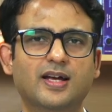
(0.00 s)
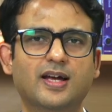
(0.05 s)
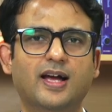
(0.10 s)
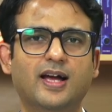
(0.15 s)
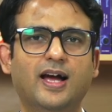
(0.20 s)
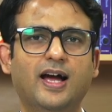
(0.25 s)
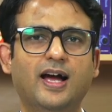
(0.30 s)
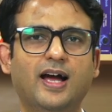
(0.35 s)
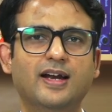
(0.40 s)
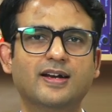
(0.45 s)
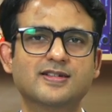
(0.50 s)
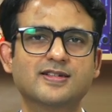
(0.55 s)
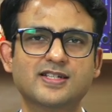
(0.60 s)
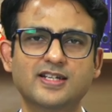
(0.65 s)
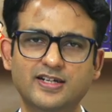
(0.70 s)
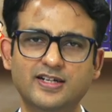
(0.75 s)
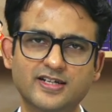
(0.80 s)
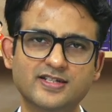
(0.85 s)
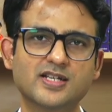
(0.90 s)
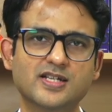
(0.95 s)
And see,
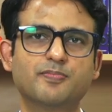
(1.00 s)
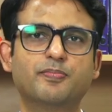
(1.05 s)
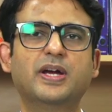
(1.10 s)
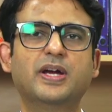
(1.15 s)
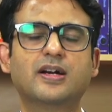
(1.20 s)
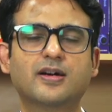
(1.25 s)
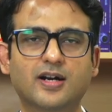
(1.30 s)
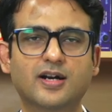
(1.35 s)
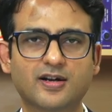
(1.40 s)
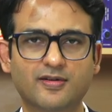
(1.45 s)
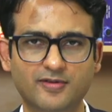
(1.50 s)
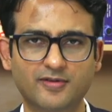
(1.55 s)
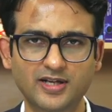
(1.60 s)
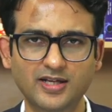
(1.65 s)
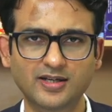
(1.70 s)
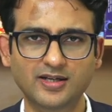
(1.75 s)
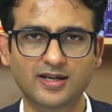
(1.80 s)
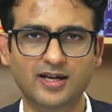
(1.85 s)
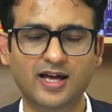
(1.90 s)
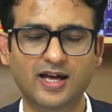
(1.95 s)
India is a big
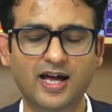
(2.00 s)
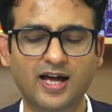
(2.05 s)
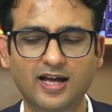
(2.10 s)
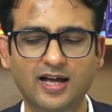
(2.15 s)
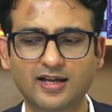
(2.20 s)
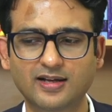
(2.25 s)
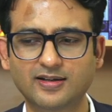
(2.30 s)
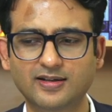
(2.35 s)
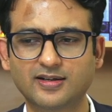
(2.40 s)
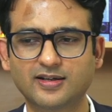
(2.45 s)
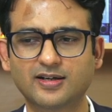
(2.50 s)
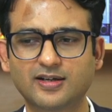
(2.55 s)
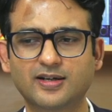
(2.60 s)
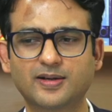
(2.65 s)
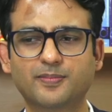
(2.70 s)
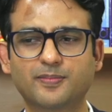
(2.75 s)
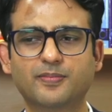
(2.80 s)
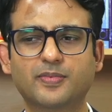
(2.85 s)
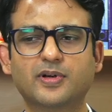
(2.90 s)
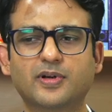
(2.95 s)
country, and
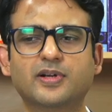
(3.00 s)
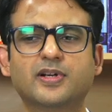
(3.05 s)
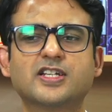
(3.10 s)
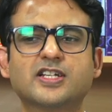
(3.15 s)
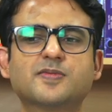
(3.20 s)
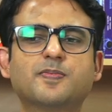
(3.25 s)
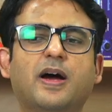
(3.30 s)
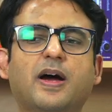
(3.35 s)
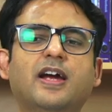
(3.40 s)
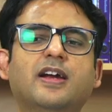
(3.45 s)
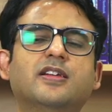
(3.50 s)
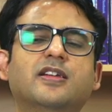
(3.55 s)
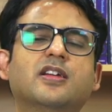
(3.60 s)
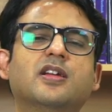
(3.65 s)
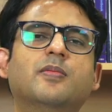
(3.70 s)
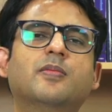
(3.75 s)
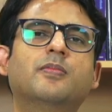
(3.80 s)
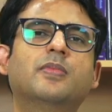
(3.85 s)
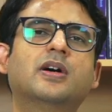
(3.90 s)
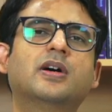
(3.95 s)
uh, despite the
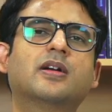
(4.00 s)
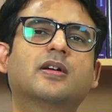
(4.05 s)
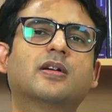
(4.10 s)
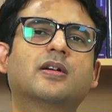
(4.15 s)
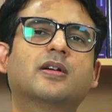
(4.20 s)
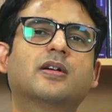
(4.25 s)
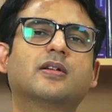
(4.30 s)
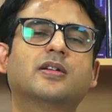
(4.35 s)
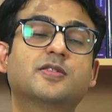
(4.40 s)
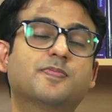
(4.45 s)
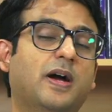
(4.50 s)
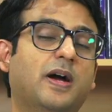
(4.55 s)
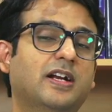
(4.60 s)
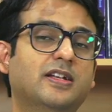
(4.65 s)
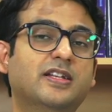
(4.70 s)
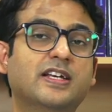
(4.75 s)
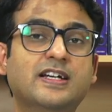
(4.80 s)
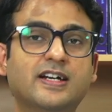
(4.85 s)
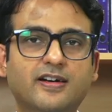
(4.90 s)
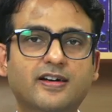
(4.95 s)
number, despite
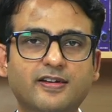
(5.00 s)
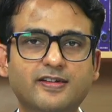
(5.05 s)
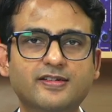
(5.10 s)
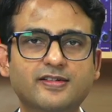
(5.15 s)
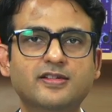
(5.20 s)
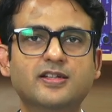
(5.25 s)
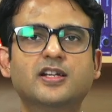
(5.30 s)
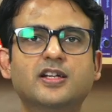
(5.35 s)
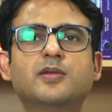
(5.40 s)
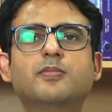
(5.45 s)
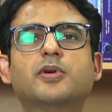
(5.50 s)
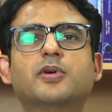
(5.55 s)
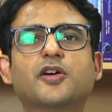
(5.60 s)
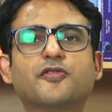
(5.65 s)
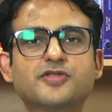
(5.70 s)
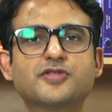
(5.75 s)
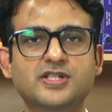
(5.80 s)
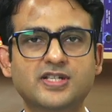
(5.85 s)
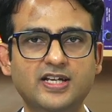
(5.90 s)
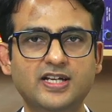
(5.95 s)
the increase in the number of
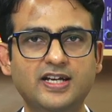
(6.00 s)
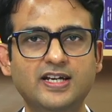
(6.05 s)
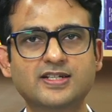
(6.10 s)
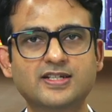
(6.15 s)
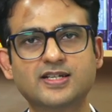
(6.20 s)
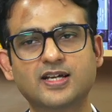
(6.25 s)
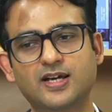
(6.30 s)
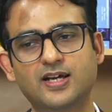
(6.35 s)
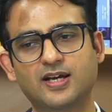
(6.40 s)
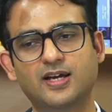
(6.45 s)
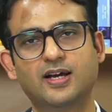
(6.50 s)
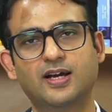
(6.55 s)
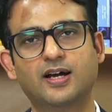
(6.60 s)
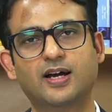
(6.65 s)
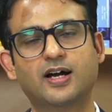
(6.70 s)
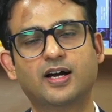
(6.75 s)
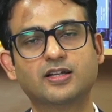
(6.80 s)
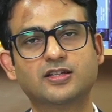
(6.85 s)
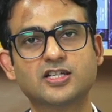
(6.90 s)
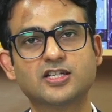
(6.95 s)
seats,
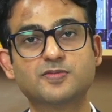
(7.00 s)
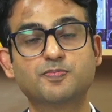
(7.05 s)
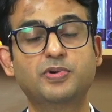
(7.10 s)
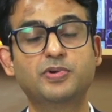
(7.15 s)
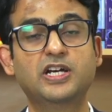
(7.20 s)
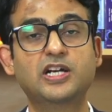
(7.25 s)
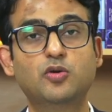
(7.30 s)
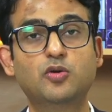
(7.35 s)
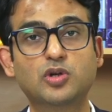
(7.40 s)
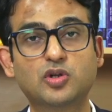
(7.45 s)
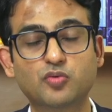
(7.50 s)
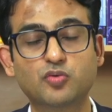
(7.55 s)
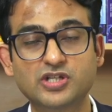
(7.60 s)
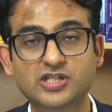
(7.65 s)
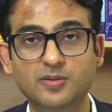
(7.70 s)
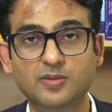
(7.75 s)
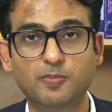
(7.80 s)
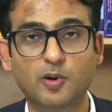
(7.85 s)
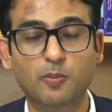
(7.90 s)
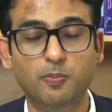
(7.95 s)
uh, the speed with which
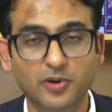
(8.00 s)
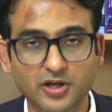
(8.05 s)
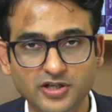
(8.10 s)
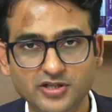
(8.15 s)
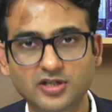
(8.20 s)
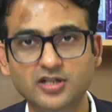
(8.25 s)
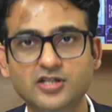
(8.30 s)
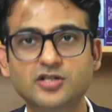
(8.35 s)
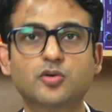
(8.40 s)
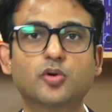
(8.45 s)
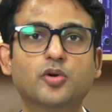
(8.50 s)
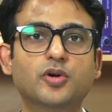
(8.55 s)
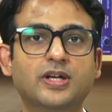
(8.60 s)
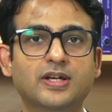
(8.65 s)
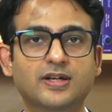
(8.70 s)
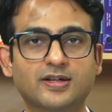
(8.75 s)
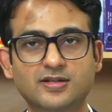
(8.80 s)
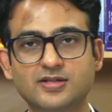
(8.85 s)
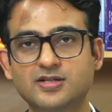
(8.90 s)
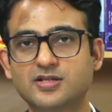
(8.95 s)
the population is
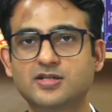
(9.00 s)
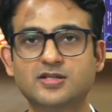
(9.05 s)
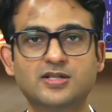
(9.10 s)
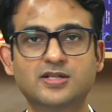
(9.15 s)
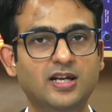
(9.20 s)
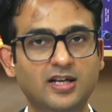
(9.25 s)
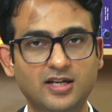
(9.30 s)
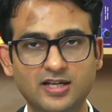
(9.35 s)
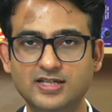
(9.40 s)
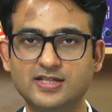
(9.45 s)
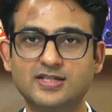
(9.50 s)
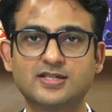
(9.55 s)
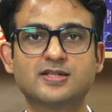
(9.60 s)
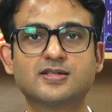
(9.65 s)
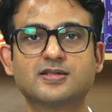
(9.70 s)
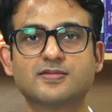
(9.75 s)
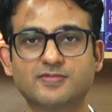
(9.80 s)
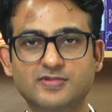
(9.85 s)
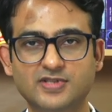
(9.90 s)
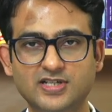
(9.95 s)
growing still
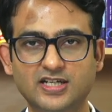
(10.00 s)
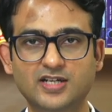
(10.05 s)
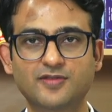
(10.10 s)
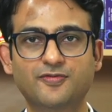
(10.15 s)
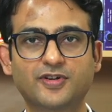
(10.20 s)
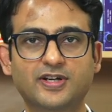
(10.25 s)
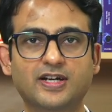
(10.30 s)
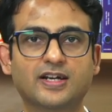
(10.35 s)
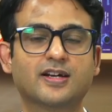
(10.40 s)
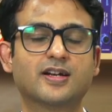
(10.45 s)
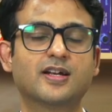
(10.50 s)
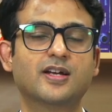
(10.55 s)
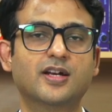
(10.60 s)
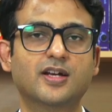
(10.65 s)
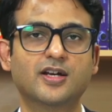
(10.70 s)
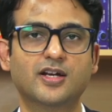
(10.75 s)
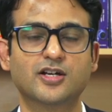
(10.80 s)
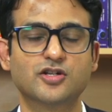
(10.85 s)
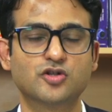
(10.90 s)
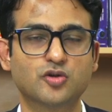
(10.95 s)
is significant.
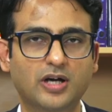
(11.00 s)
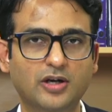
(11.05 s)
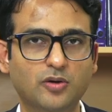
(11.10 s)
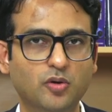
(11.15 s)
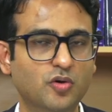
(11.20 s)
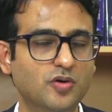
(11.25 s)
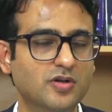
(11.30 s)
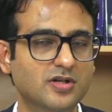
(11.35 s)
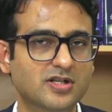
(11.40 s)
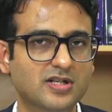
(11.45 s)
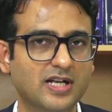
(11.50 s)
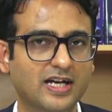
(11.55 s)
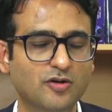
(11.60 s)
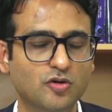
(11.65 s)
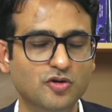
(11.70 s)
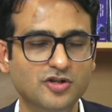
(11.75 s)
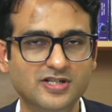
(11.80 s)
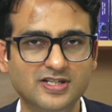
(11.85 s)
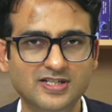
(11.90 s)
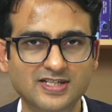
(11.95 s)
So I don't I
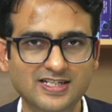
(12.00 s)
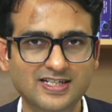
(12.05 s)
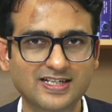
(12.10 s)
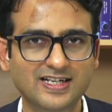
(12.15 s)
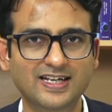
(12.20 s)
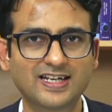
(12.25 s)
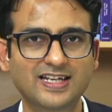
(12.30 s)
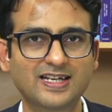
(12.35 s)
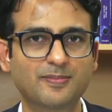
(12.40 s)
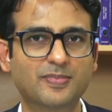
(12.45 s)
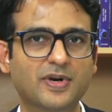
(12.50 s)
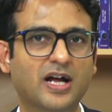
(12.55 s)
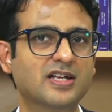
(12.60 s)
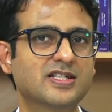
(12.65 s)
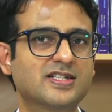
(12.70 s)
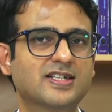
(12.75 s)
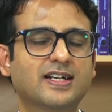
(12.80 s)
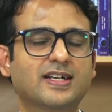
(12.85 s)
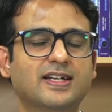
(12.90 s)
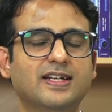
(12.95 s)
don't see any
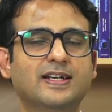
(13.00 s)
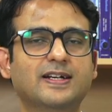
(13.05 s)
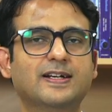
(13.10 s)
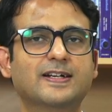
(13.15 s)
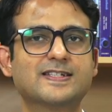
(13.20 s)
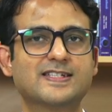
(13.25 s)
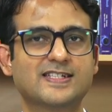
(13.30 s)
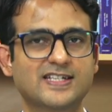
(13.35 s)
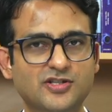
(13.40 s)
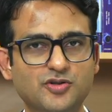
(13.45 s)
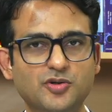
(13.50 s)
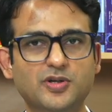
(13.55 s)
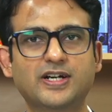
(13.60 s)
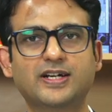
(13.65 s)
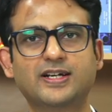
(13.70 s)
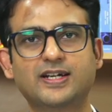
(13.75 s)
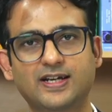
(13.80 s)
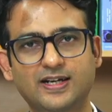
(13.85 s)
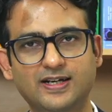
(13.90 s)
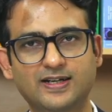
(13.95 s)
branch getting uh,
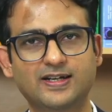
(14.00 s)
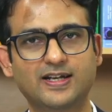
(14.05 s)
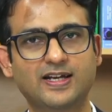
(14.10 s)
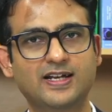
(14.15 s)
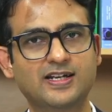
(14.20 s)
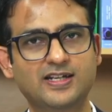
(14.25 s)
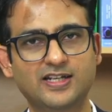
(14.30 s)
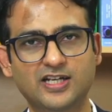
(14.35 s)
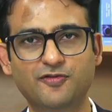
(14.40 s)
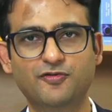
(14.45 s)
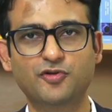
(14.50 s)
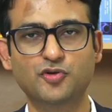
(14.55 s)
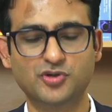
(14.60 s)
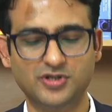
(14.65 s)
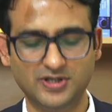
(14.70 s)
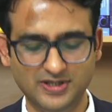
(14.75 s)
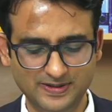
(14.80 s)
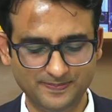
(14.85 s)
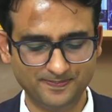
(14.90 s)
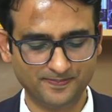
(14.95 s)
saturated in near
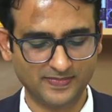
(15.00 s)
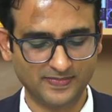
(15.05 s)
future.